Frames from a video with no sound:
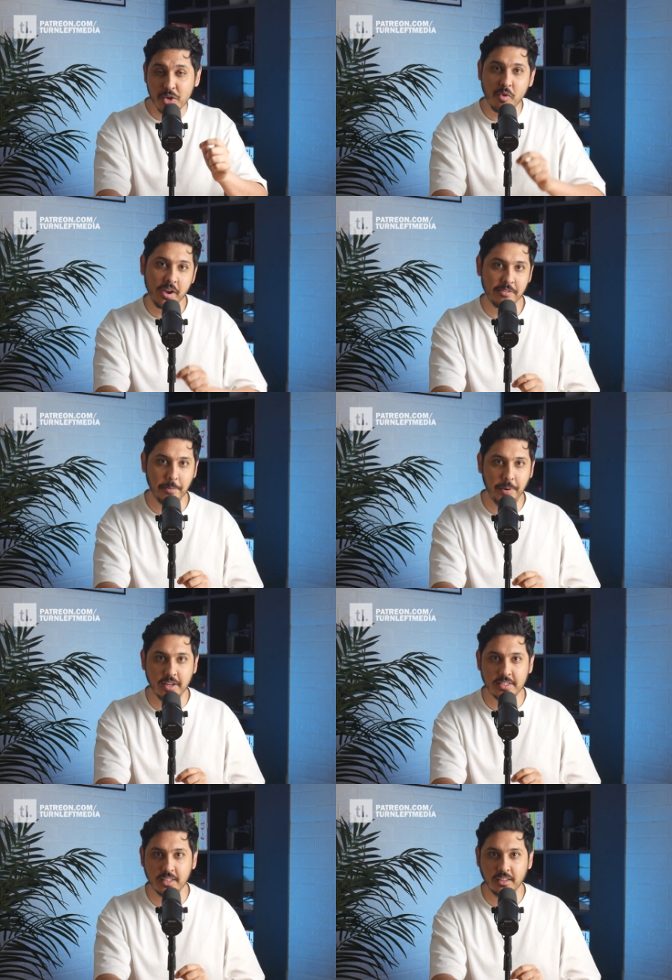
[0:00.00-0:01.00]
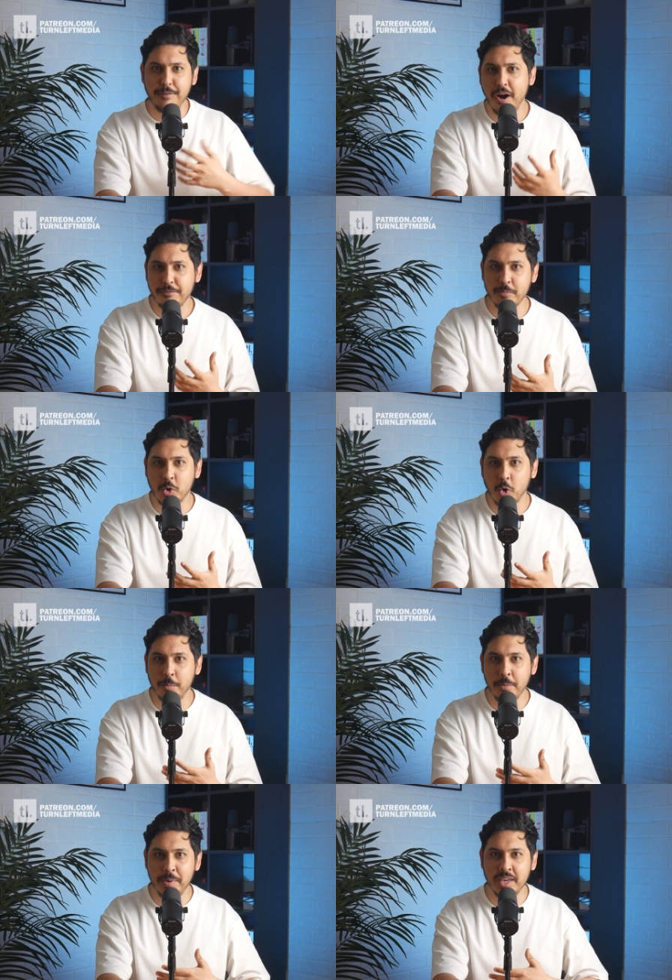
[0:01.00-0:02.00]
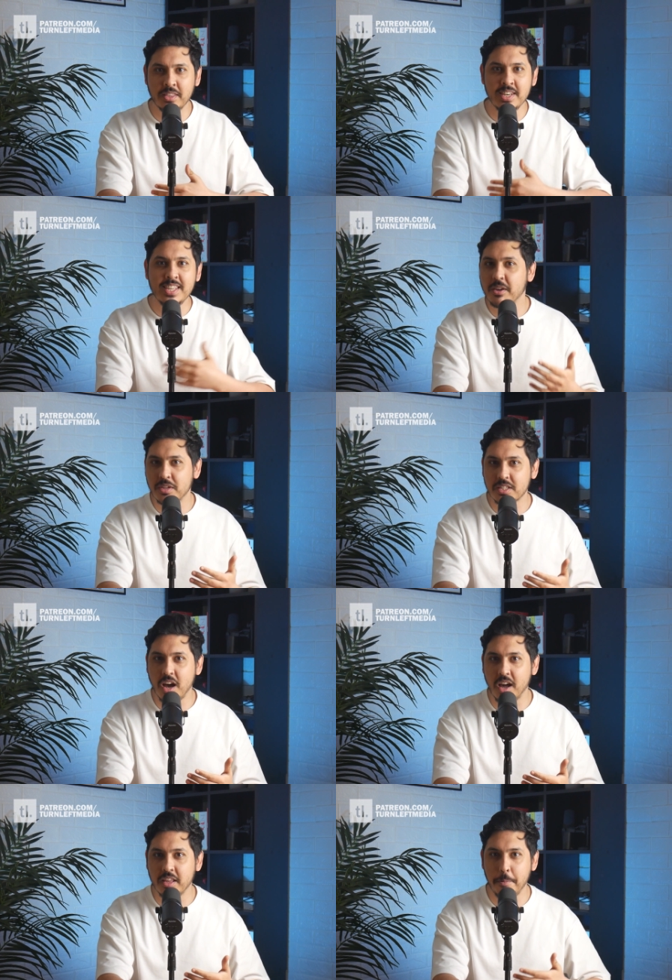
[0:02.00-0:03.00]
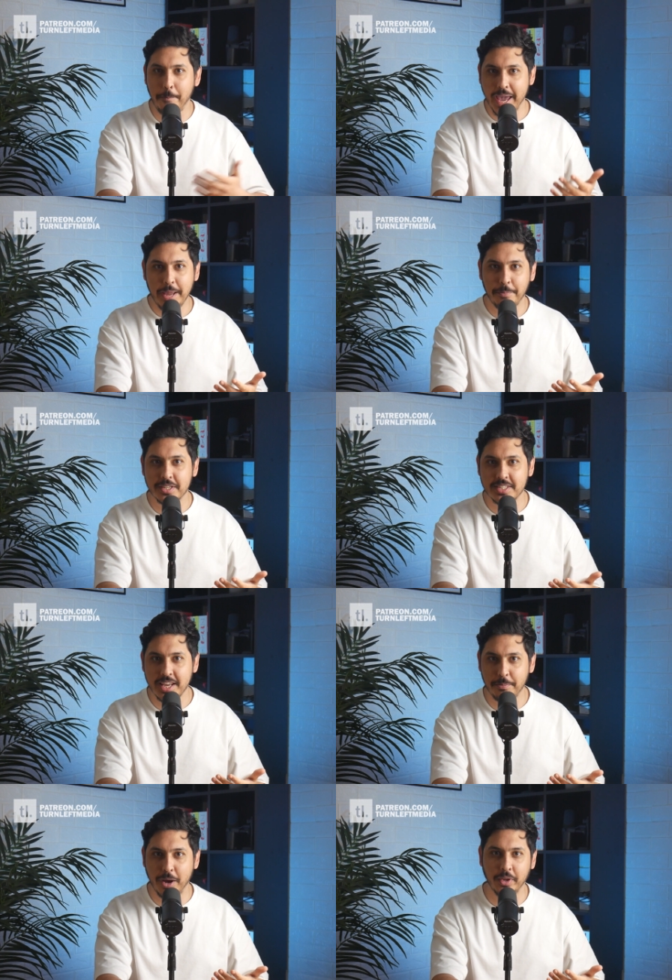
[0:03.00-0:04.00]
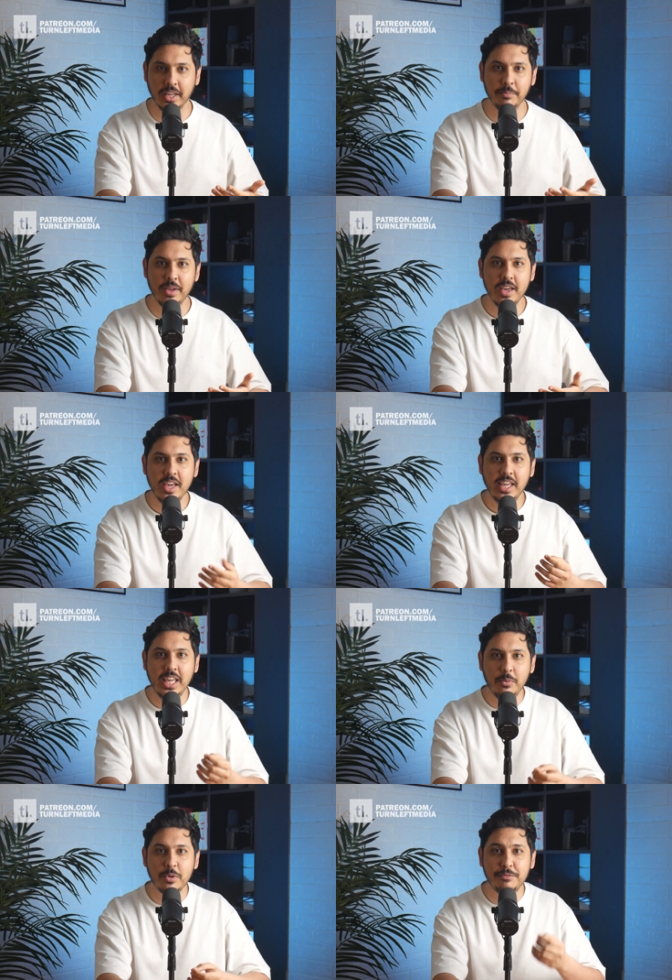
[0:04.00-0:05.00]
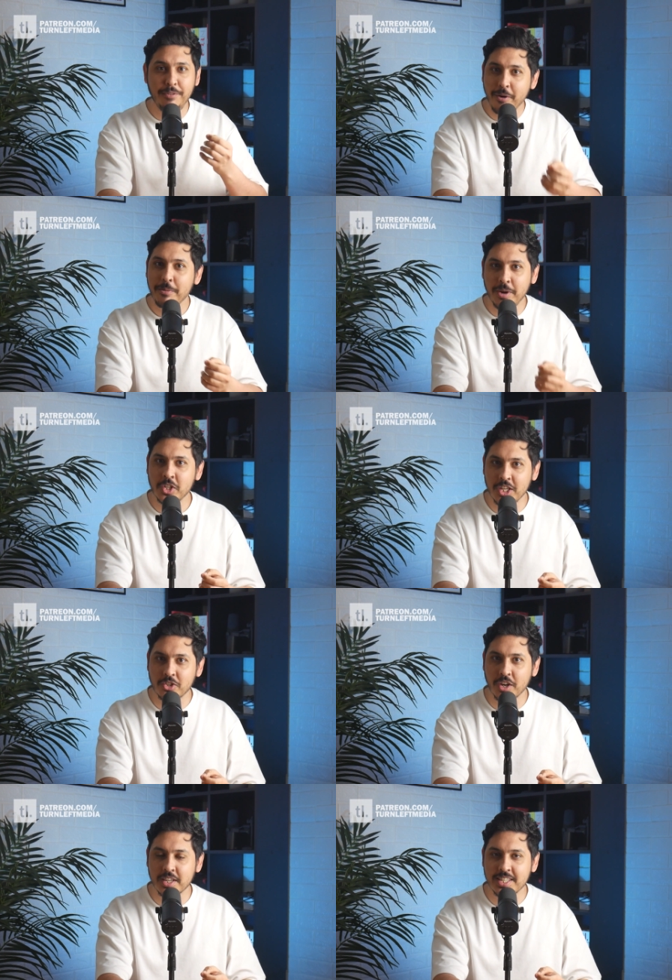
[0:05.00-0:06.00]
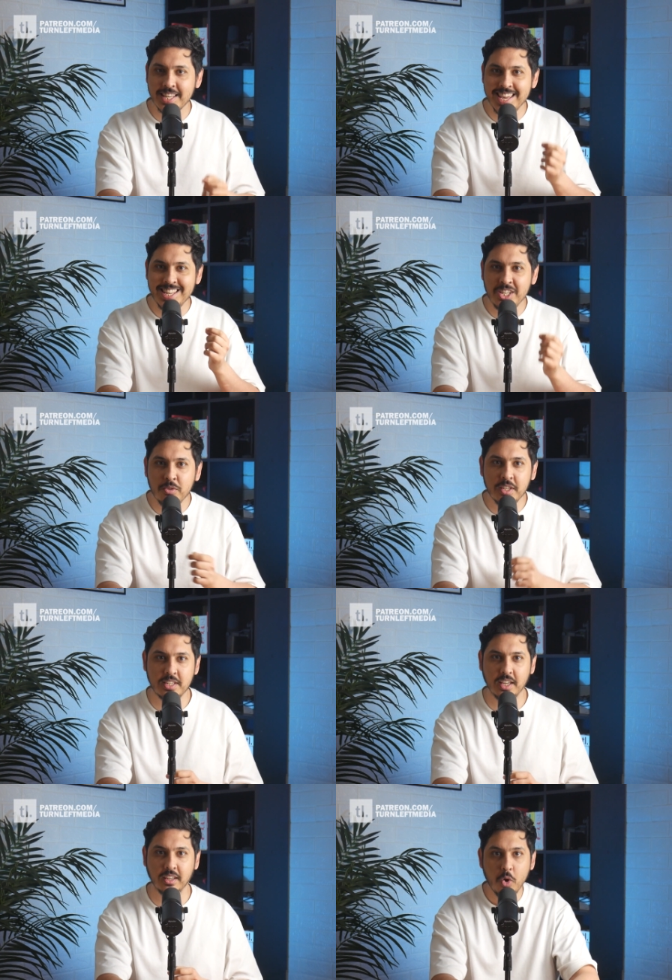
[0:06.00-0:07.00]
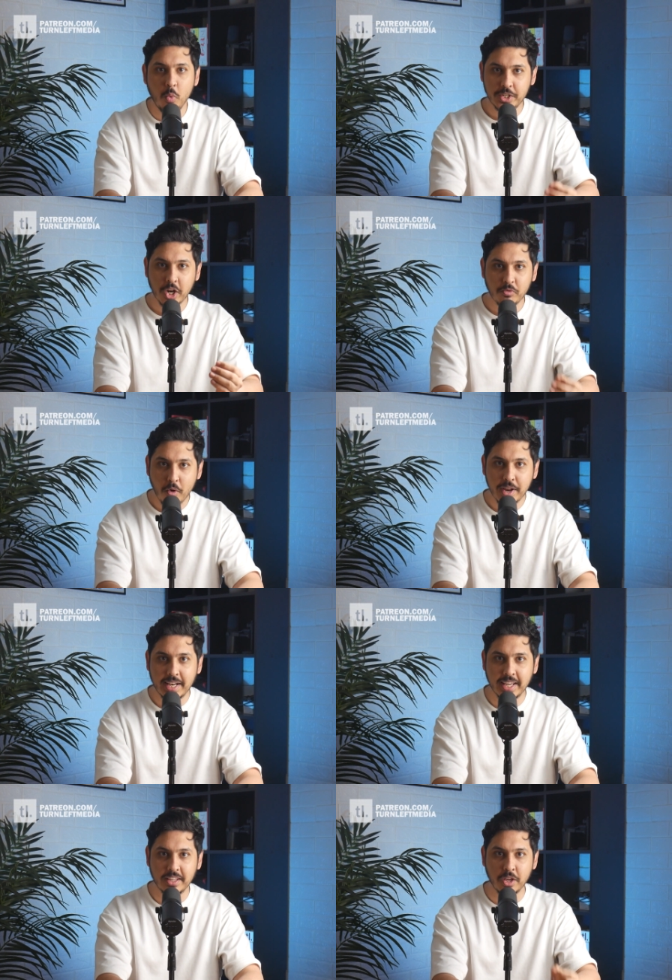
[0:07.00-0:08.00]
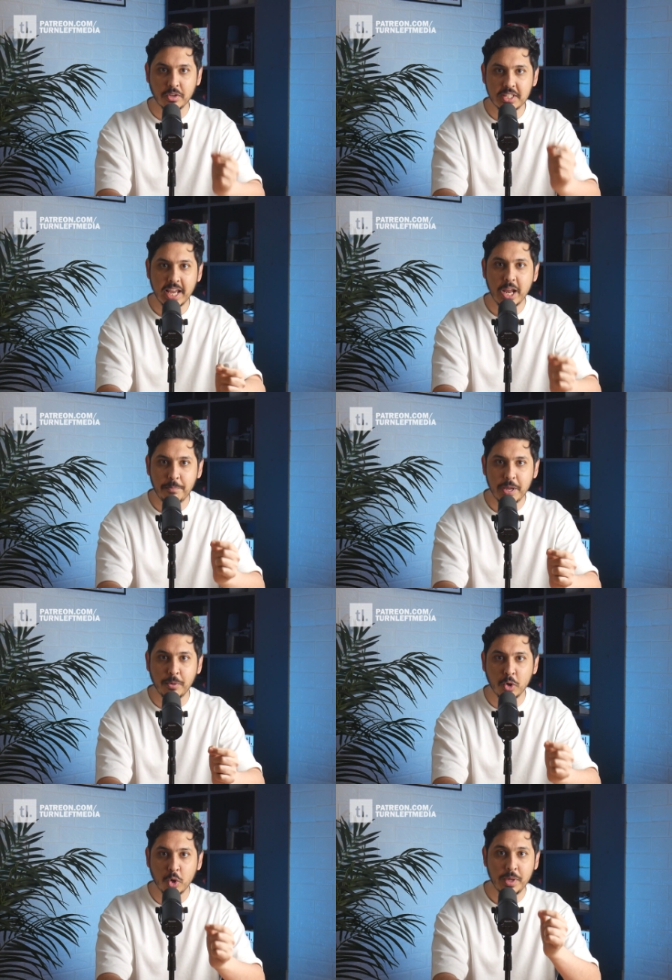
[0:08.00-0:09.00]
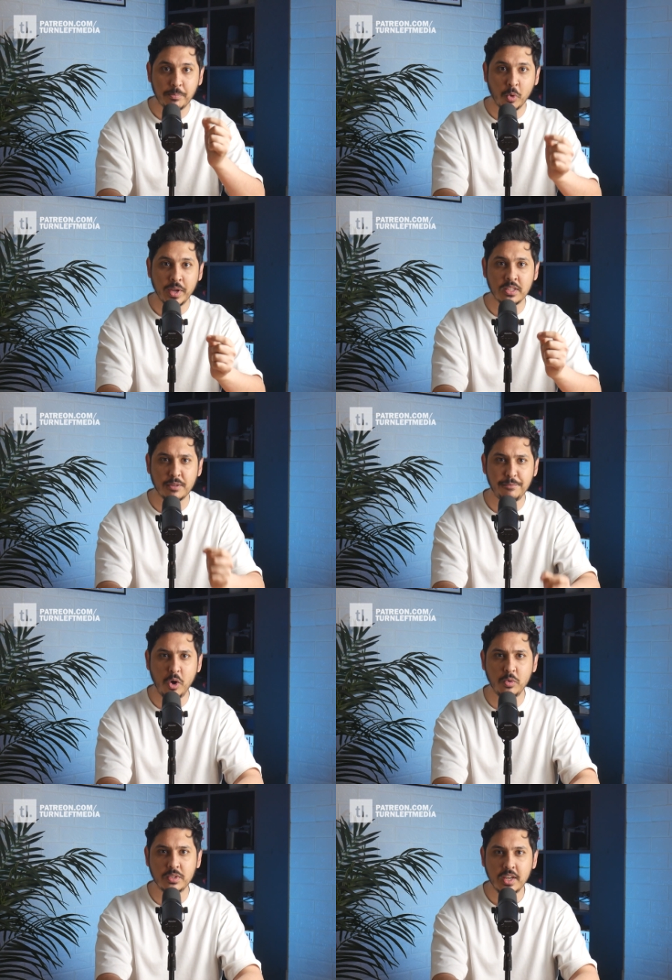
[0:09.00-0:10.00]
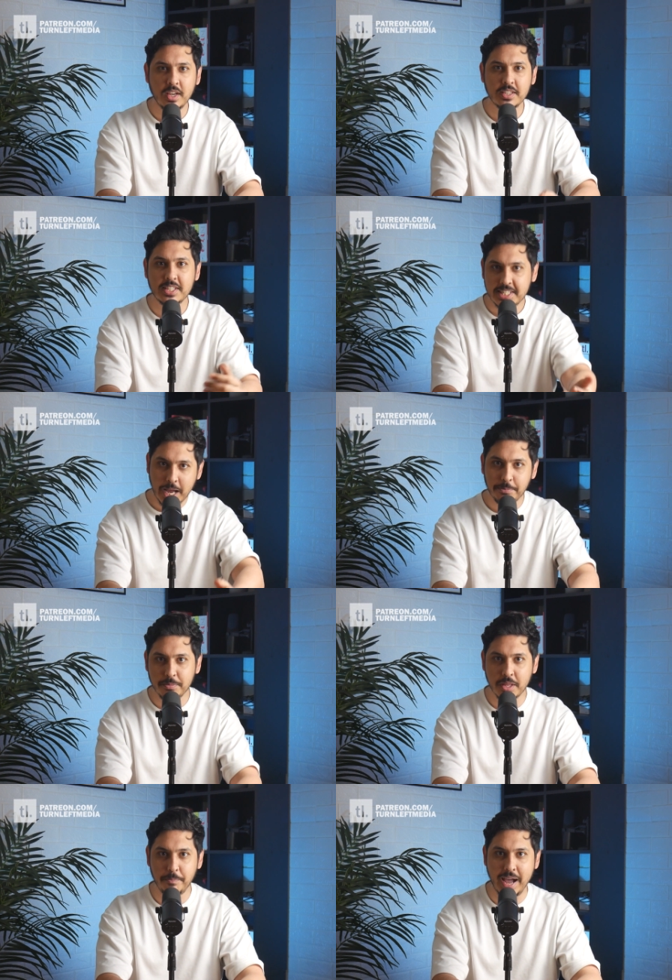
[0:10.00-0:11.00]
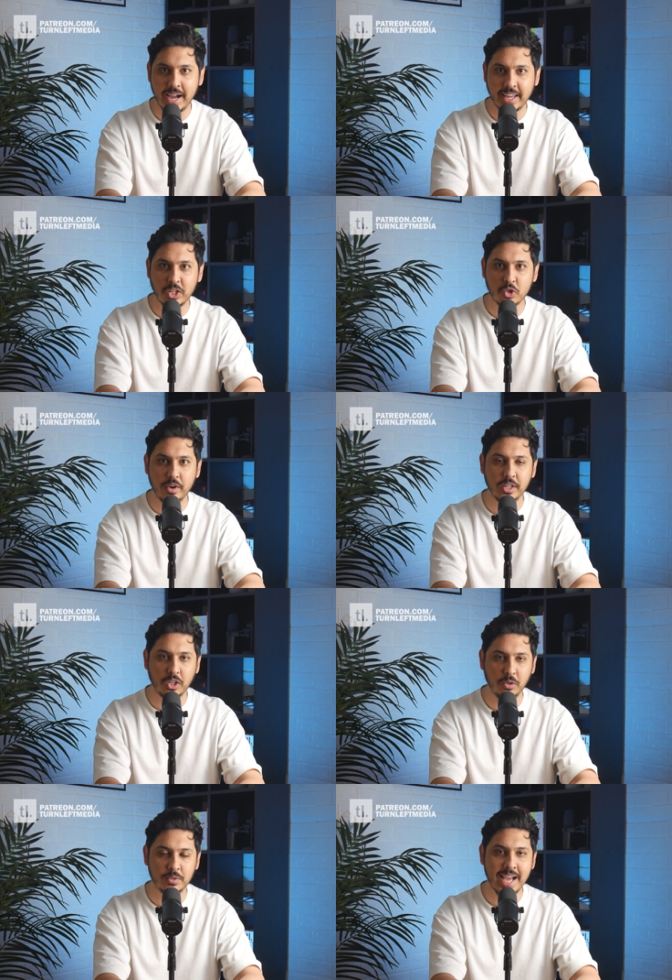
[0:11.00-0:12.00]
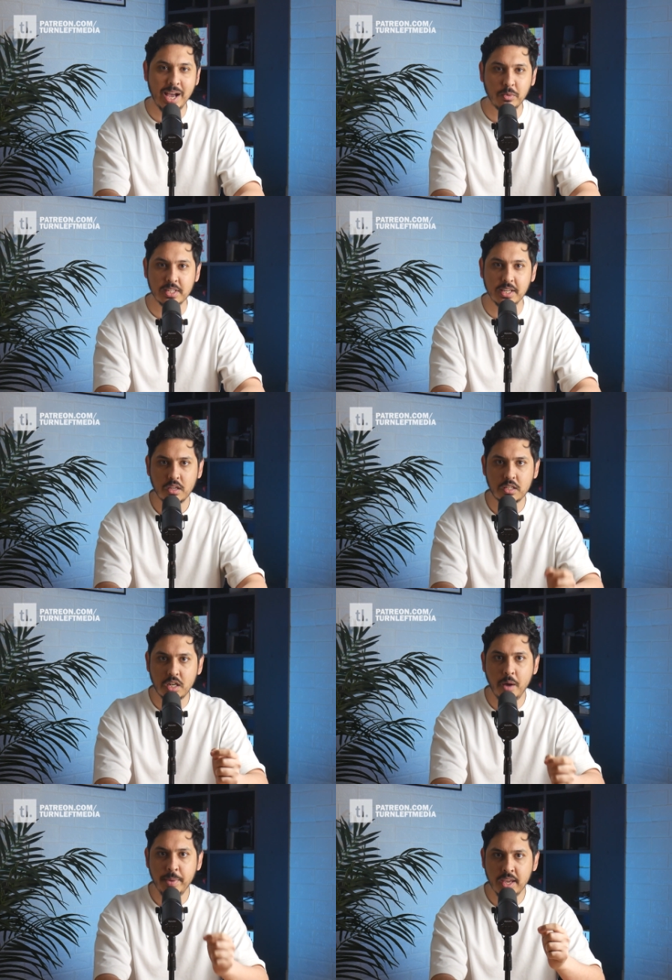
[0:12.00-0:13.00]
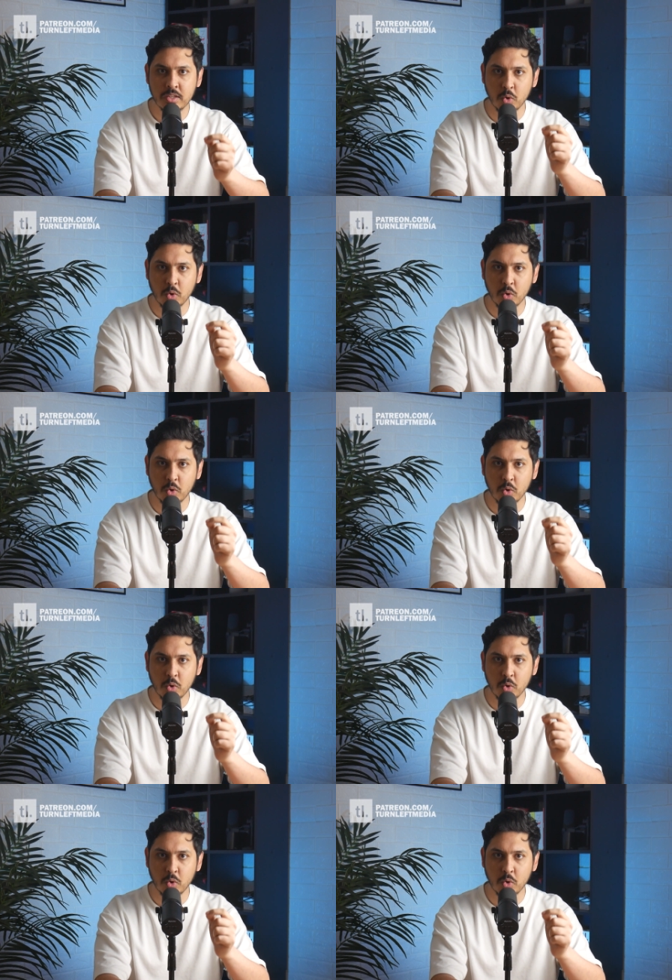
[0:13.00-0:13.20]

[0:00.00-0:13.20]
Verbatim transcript: the right of the party. Far from Corbyn being the neo Stalin the papers said about him, he was very much interested in unity, which ironically, those same people who he brought into the fold stabbed him in the back and tried a coup to oust him. Starmer is